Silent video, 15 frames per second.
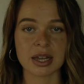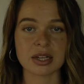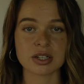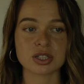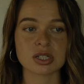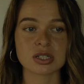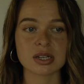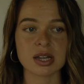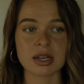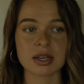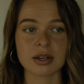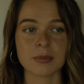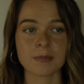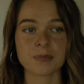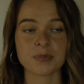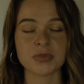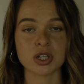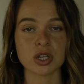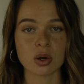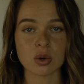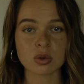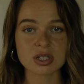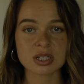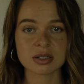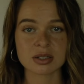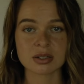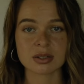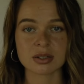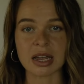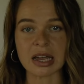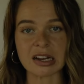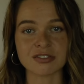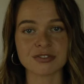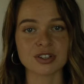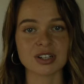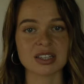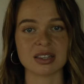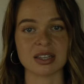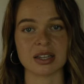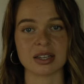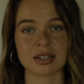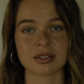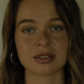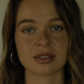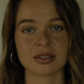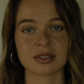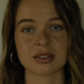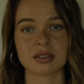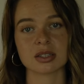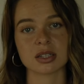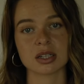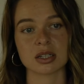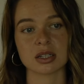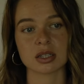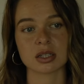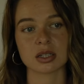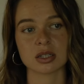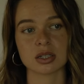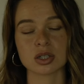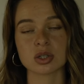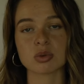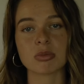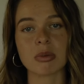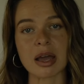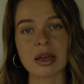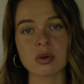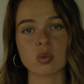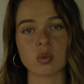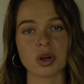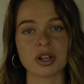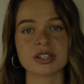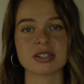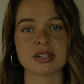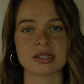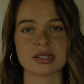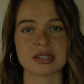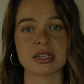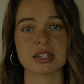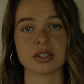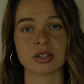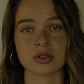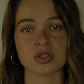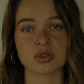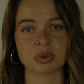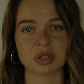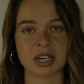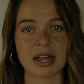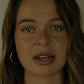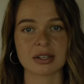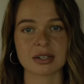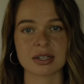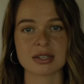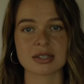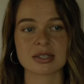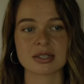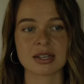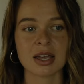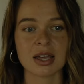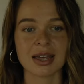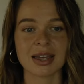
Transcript: and just like note everything that you might want to see in those realities